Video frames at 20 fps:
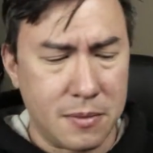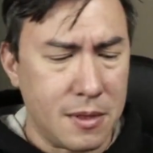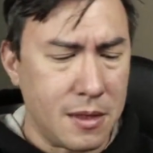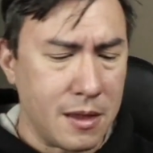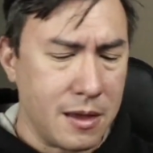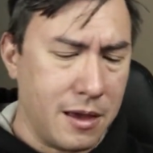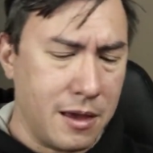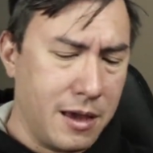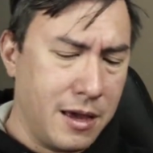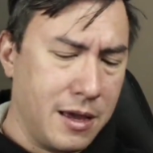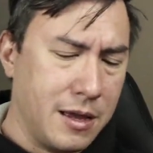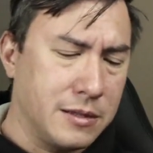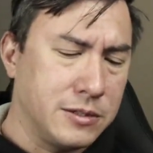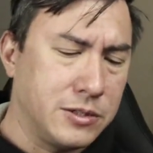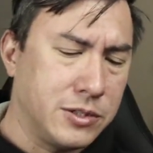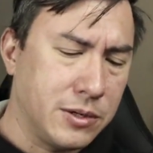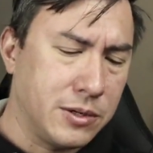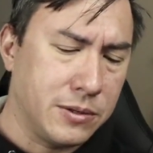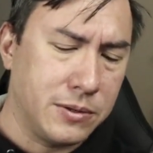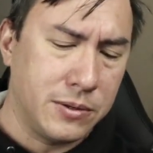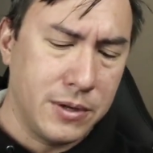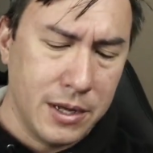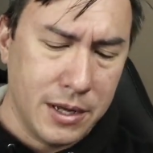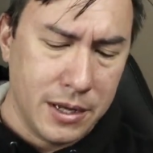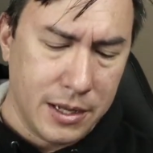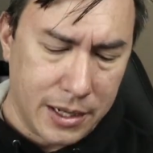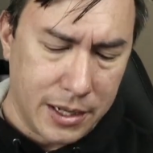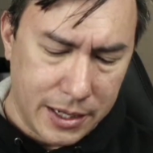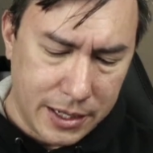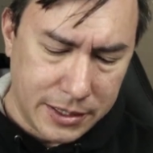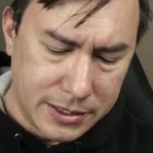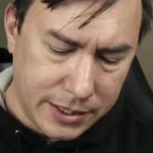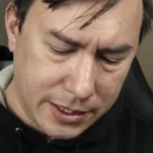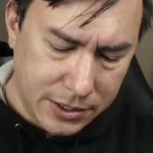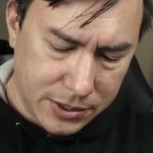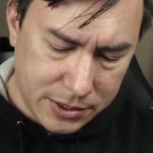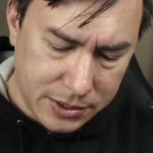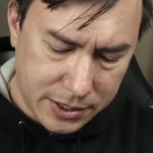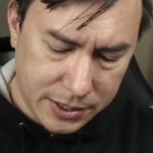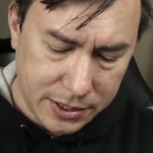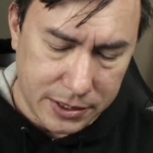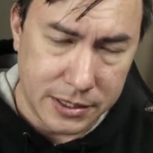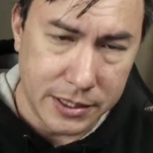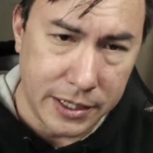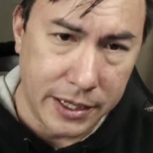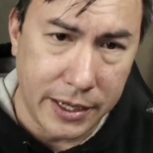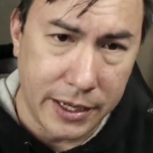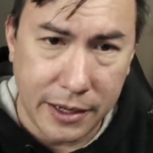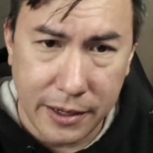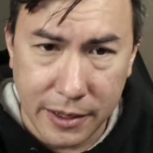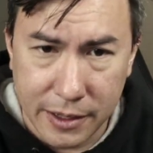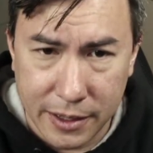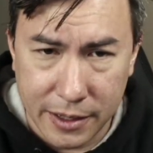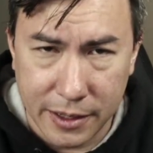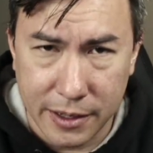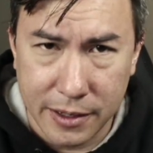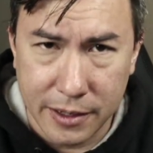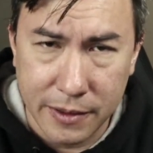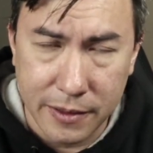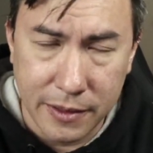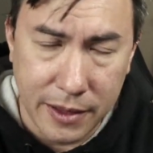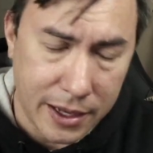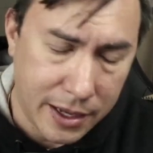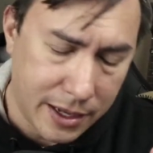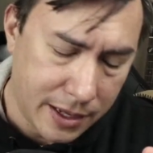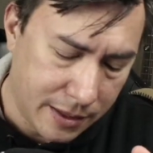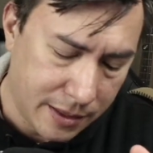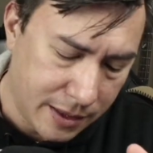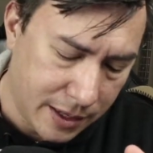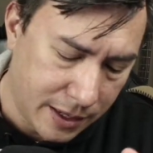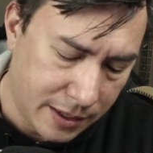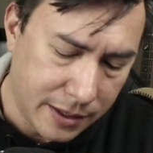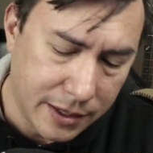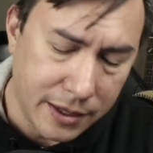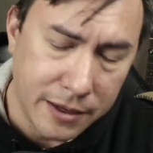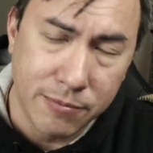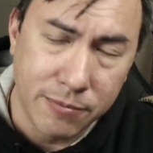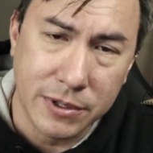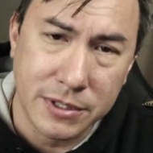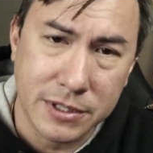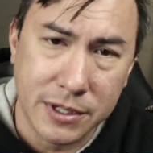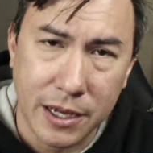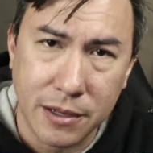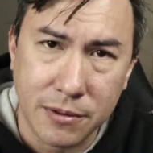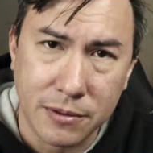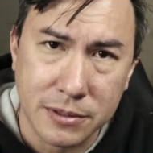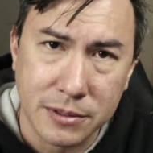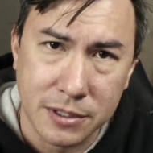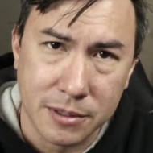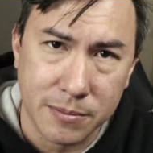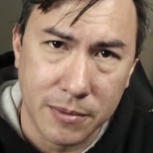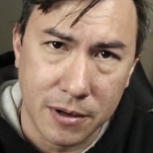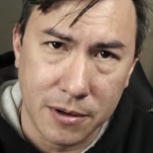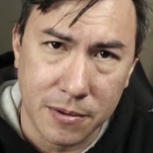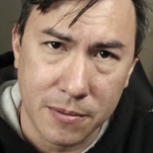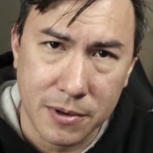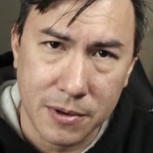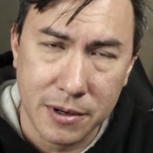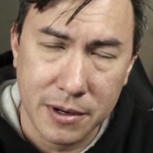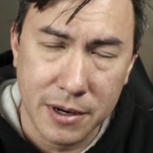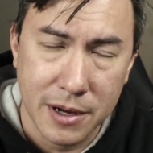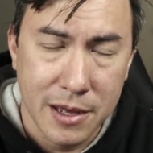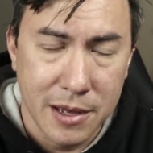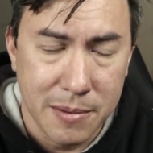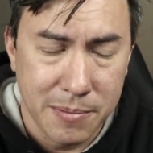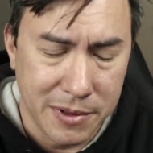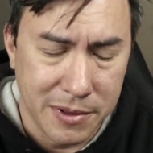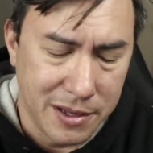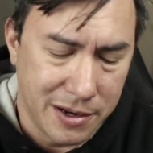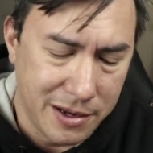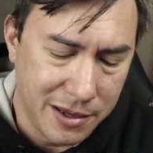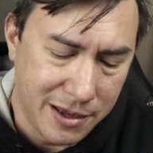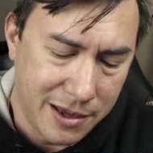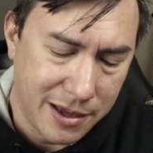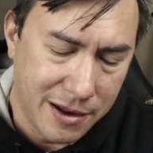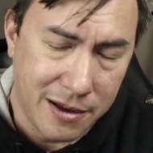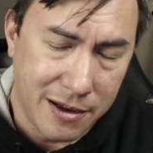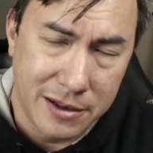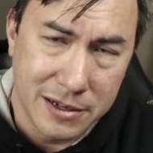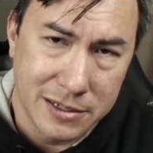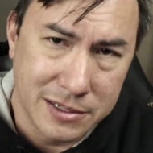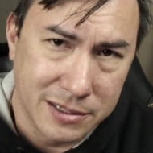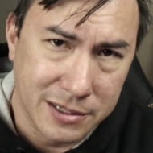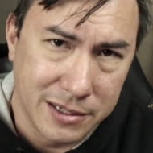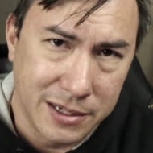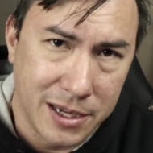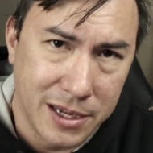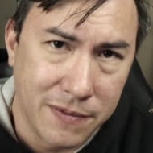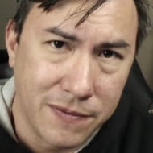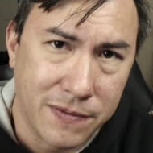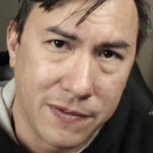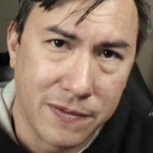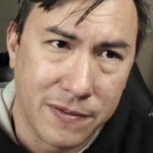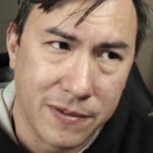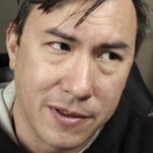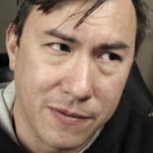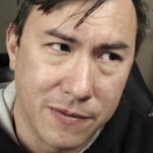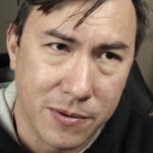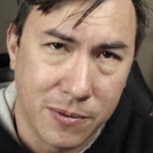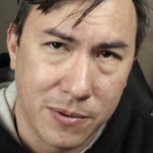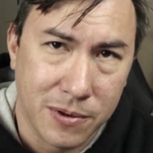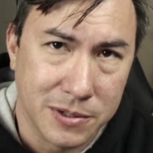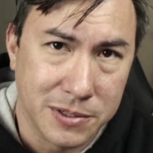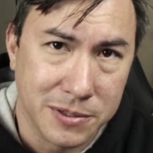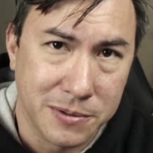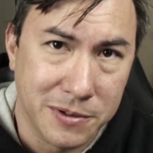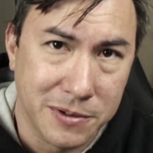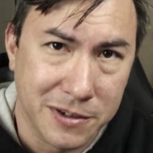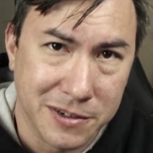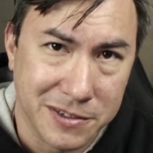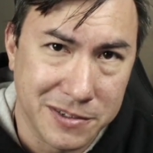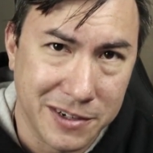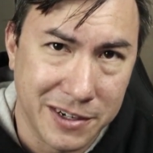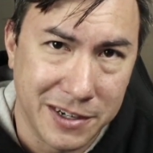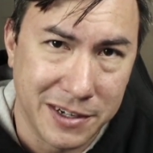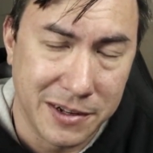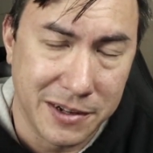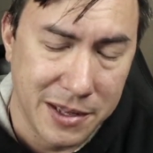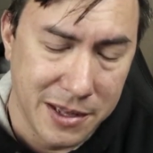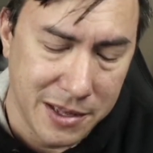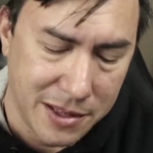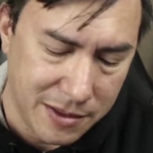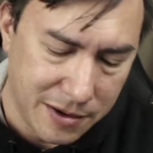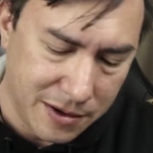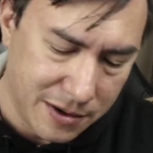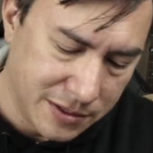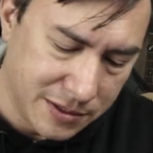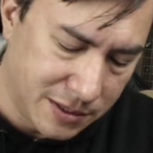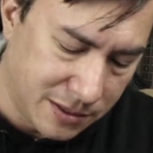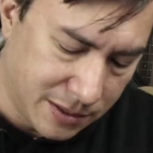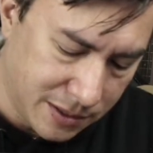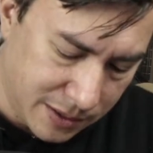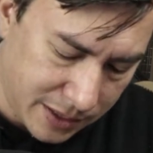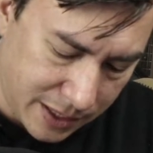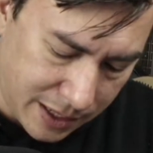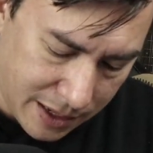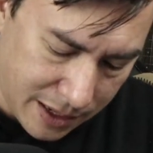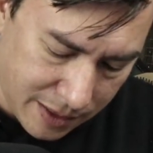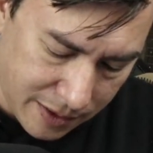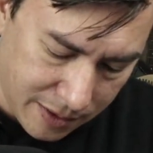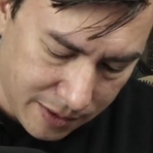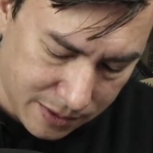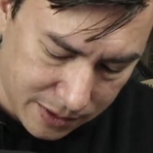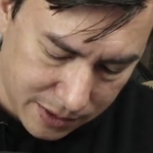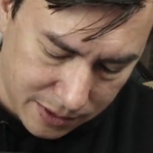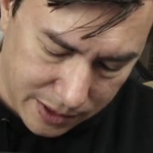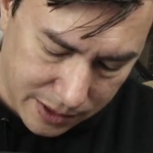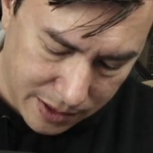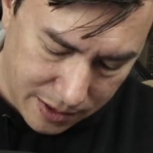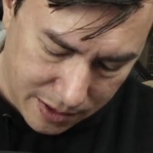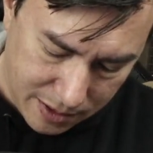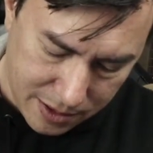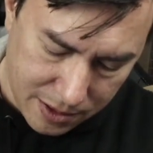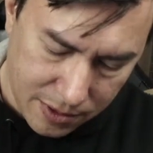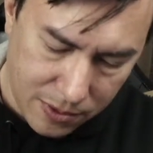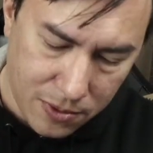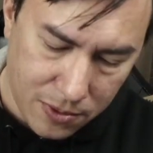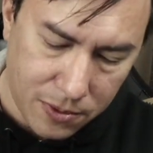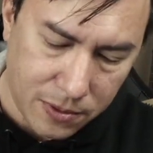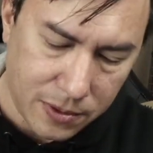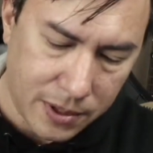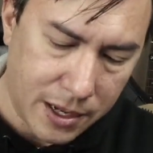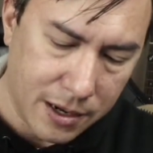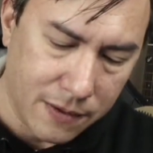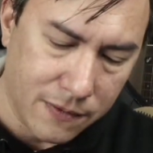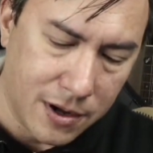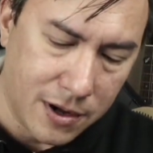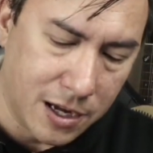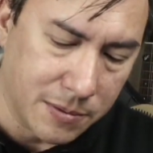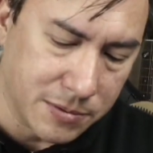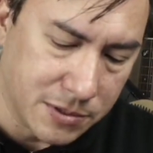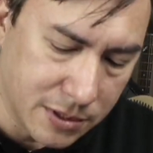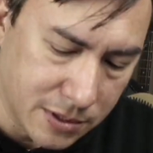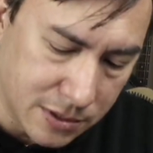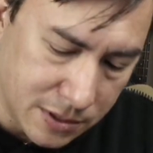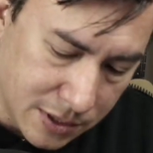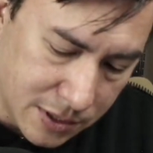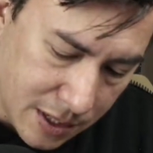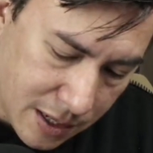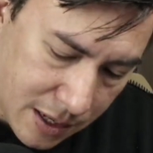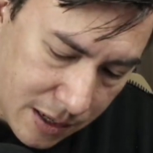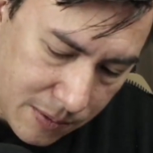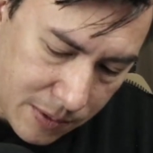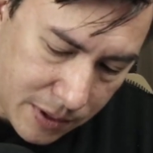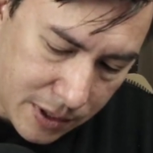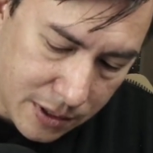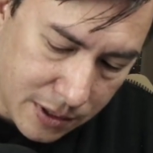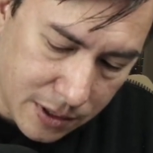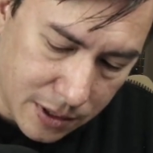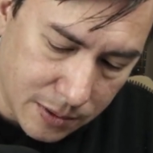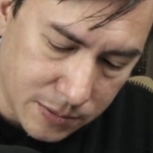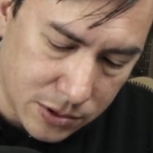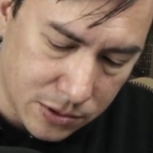and so it's interesting to see that they did recycle some artwork. But then again, honestly, if it works, it works, right? There clearly aren't a whole lot of options when it comes to